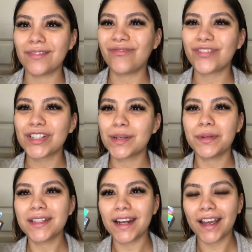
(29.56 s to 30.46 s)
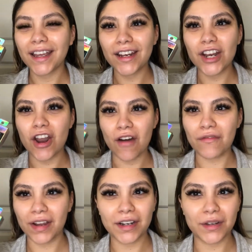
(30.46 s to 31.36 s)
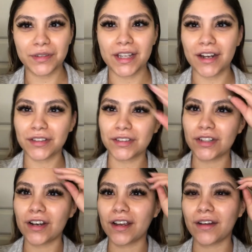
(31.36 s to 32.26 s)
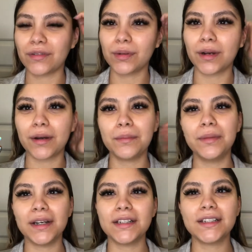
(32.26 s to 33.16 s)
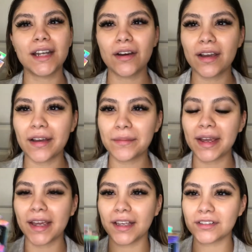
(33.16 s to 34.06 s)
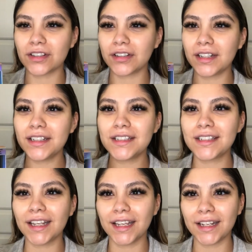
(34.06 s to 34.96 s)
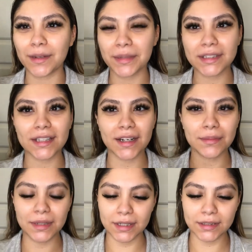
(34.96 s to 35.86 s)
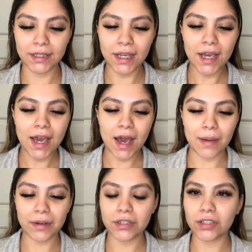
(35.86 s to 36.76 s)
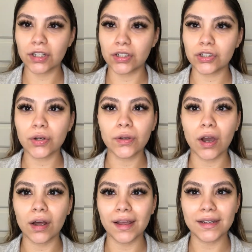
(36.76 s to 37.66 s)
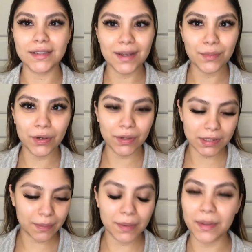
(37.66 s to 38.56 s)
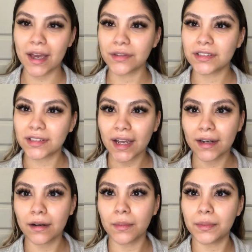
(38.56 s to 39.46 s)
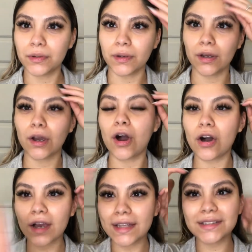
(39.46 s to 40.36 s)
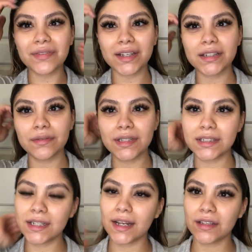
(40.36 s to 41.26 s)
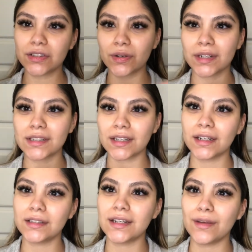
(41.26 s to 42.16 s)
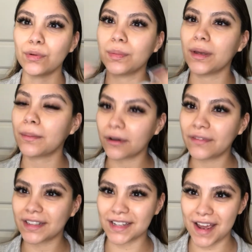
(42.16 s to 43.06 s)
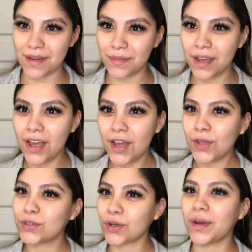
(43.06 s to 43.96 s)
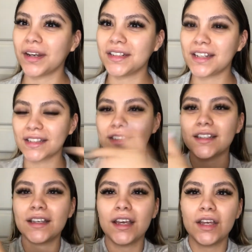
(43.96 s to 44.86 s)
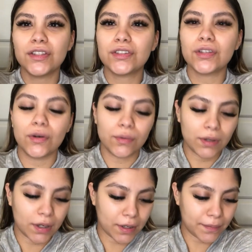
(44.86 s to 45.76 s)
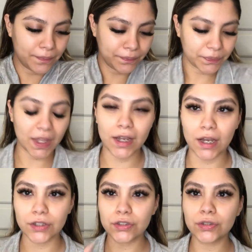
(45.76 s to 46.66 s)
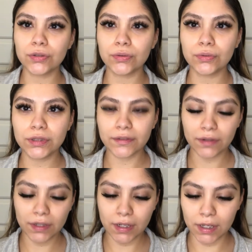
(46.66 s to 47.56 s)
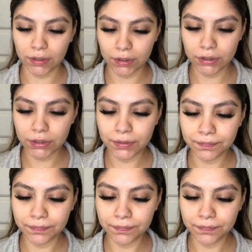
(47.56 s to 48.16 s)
for some reason I could not find it. It was out of stock everywhere, but now I have my hands on it and I'm excited because I'm actually going to show y'all a demo because I'm going to be outside and I'm going to be doing all kinds of activities today, so I decided today would be a perfect time to go ahead and test it. So I got two different colors,